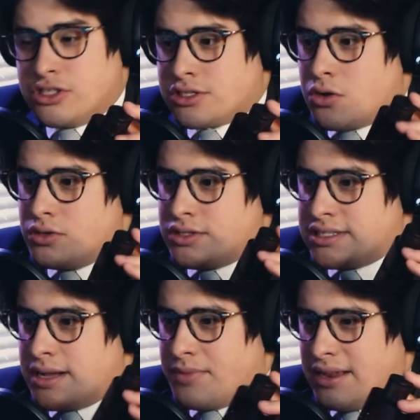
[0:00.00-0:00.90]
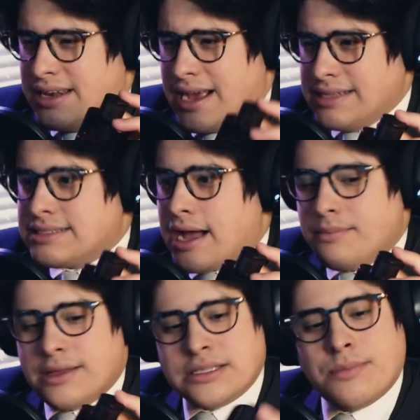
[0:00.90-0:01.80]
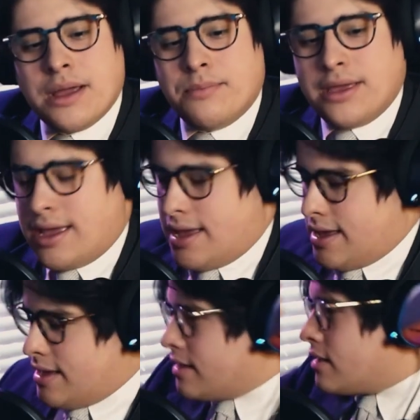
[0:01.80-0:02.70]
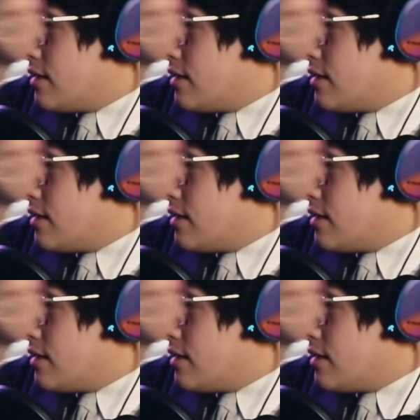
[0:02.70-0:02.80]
just going to something nighttime. This might be it.